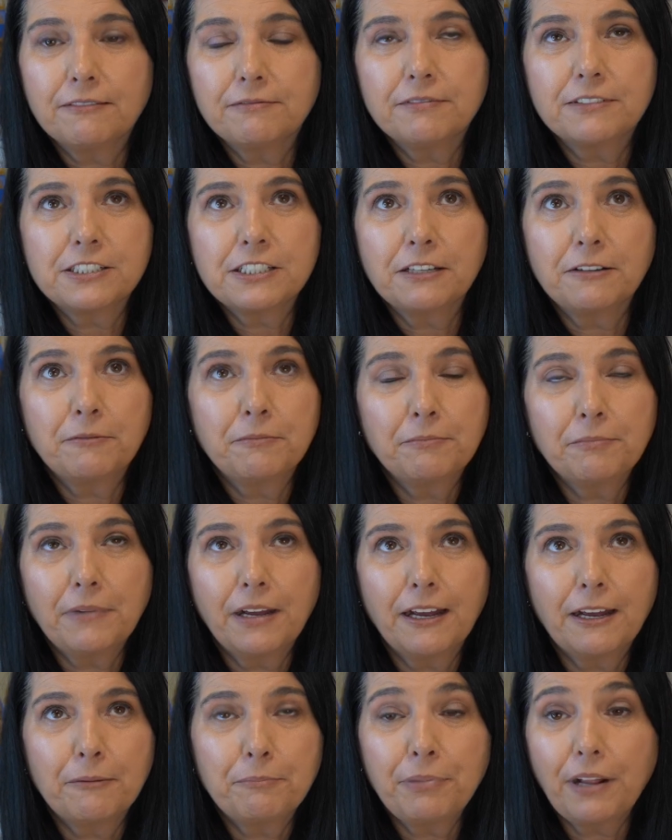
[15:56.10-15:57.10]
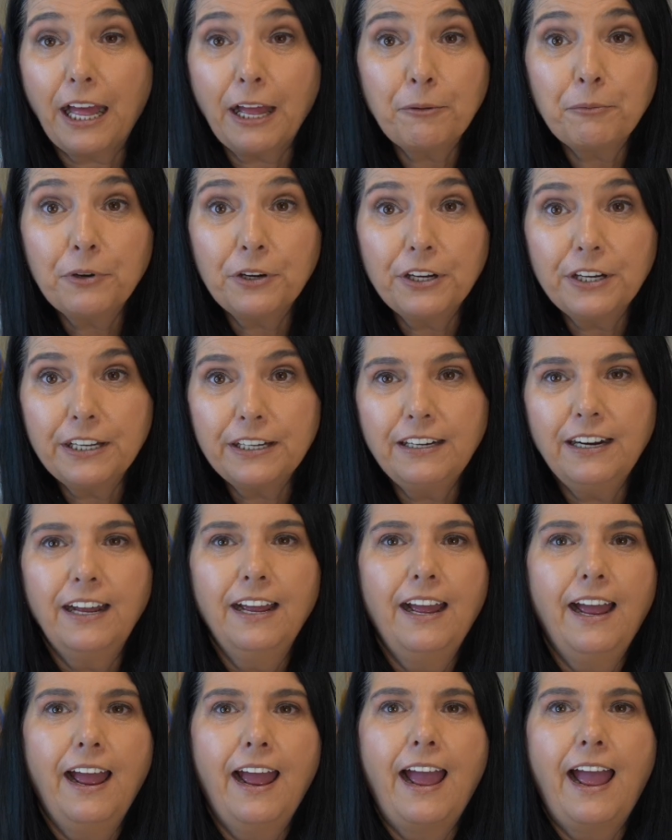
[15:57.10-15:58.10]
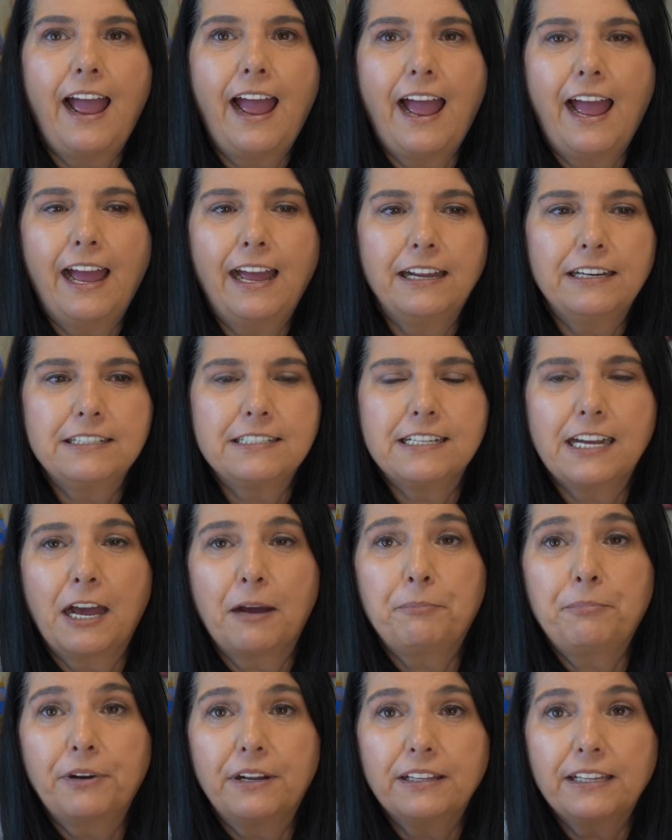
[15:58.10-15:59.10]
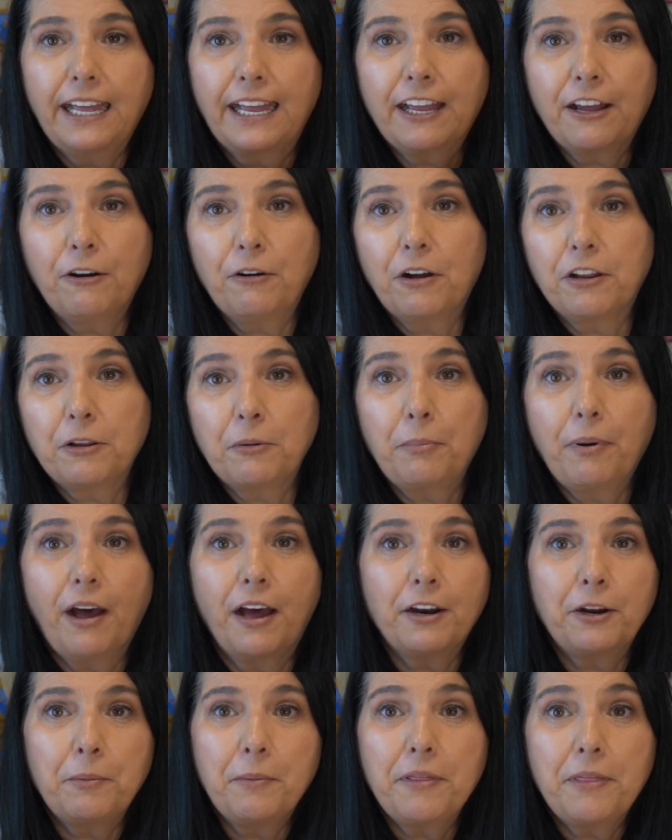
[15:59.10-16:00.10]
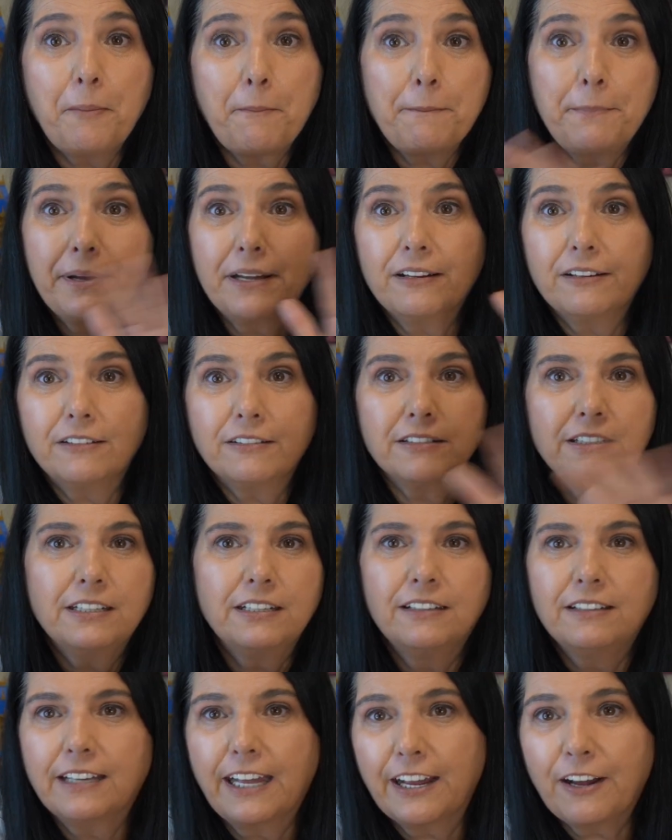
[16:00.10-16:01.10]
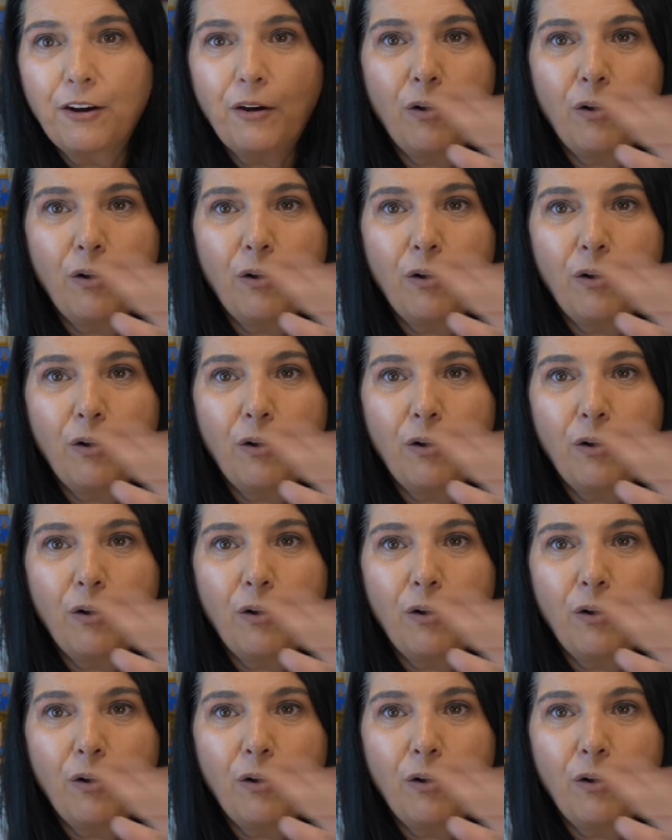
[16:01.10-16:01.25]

some plywood and put Lego on the bottom and then build like a